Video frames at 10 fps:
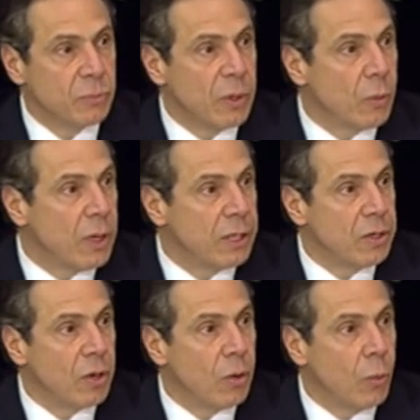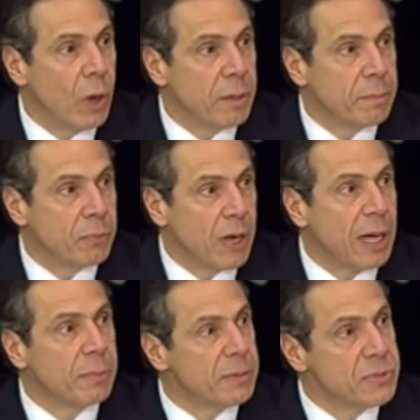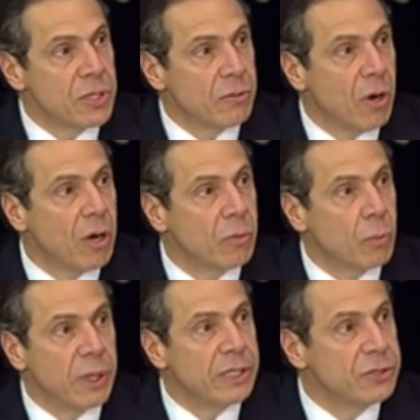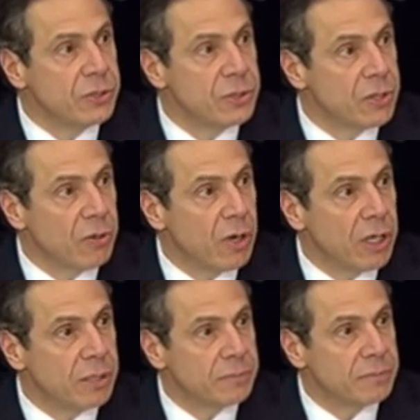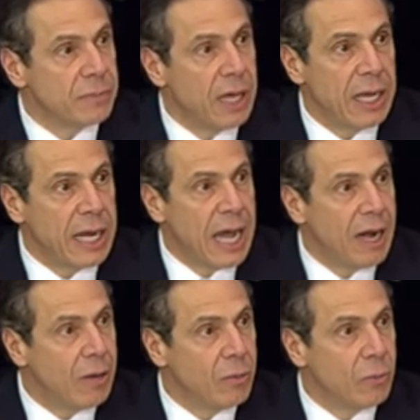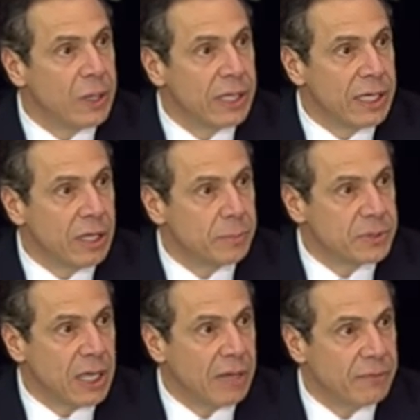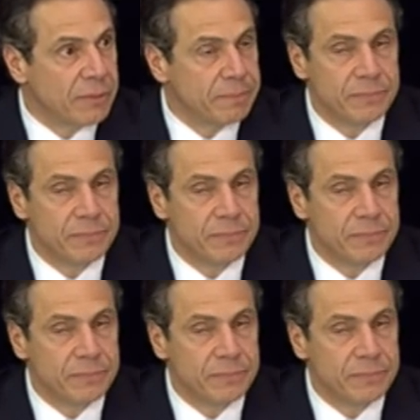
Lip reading: We want to know what problems there are, what issues there are, and how we can help solve them.